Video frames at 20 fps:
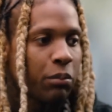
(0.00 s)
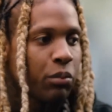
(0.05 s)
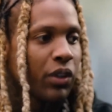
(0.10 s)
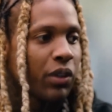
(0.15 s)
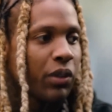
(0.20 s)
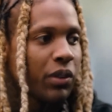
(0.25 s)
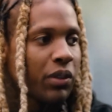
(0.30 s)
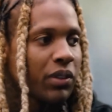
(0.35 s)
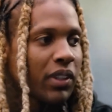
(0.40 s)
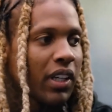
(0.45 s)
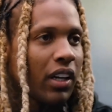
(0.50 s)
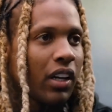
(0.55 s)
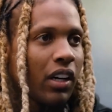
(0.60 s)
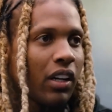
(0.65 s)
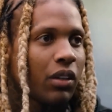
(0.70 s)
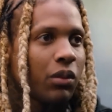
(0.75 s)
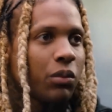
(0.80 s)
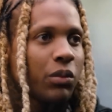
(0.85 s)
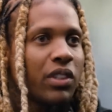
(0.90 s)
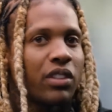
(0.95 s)
in the industry.
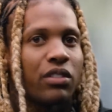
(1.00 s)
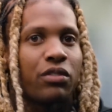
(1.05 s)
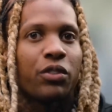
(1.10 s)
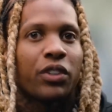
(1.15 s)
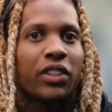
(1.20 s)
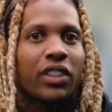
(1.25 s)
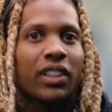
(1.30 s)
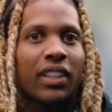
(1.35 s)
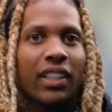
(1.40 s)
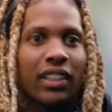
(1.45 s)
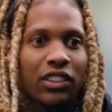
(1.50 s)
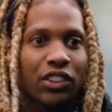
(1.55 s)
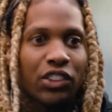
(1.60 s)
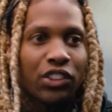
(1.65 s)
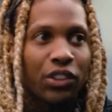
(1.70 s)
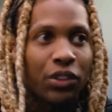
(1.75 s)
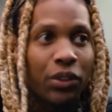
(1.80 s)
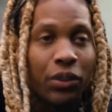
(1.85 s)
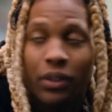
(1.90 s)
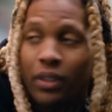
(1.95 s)
He's built some